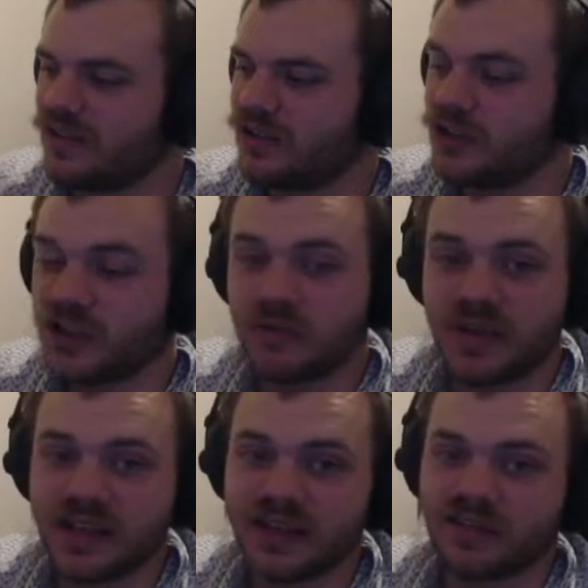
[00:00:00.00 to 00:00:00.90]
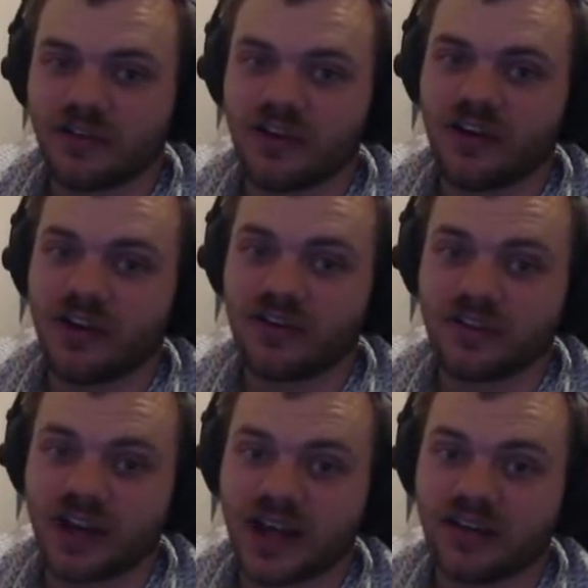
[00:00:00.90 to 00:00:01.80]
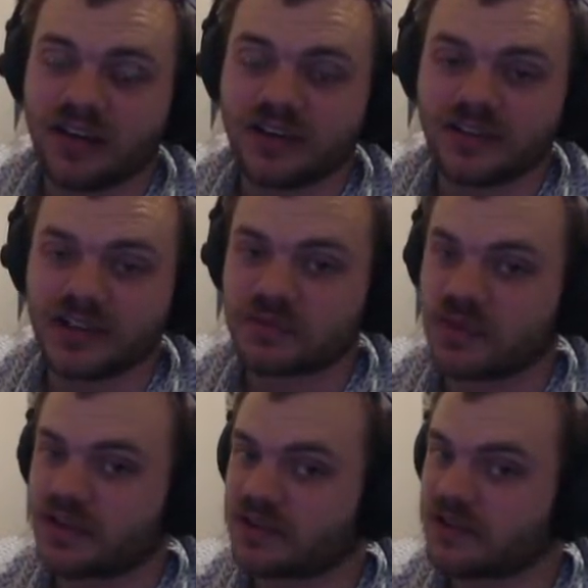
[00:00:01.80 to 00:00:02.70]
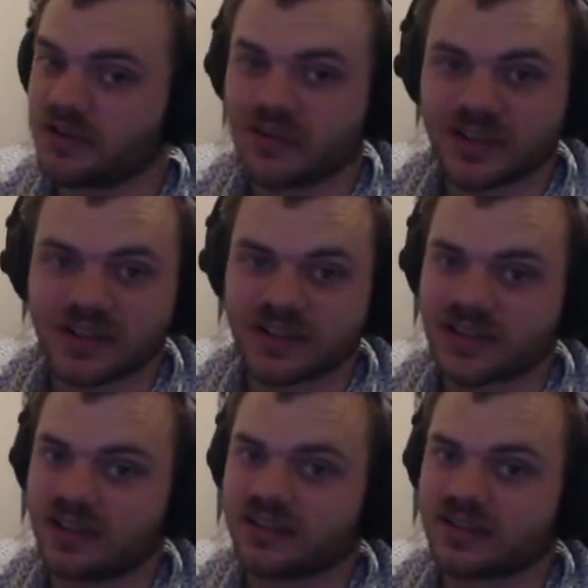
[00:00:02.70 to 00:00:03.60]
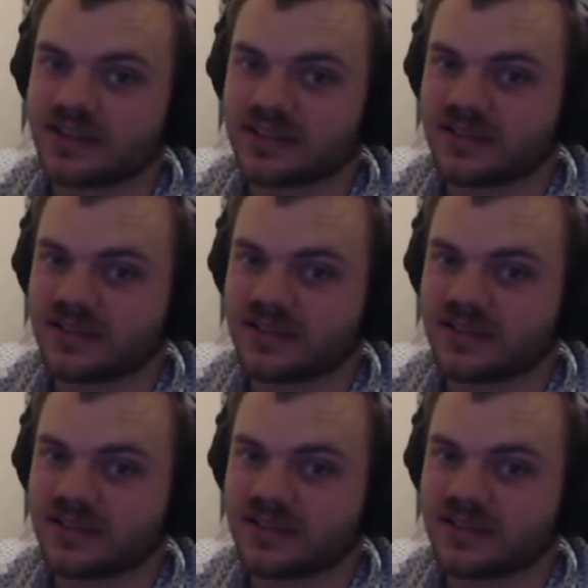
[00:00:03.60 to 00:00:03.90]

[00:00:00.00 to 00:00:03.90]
you could be there for over an hour just putting Chromebooks in the shelves.